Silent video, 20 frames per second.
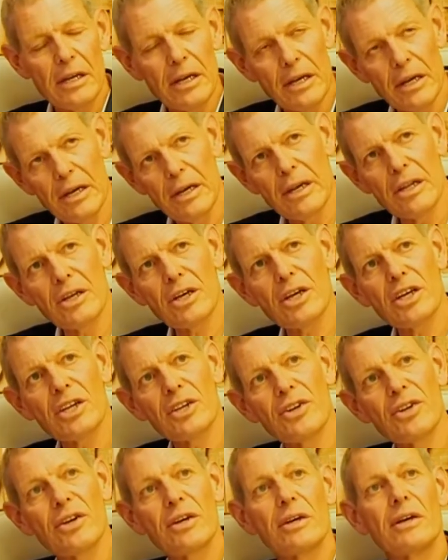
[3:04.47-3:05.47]

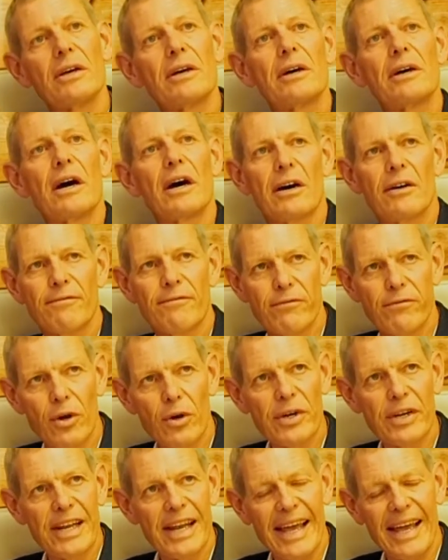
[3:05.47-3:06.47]
learn a
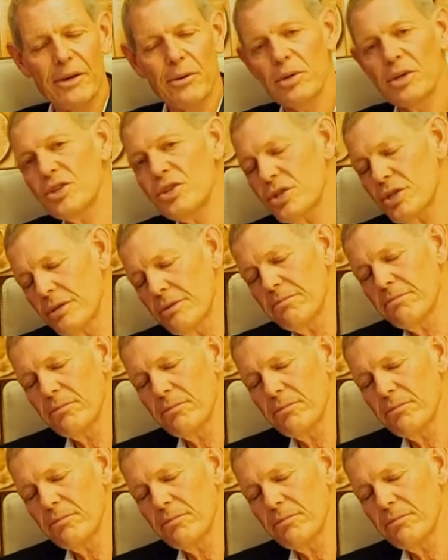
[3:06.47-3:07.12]
foreign language,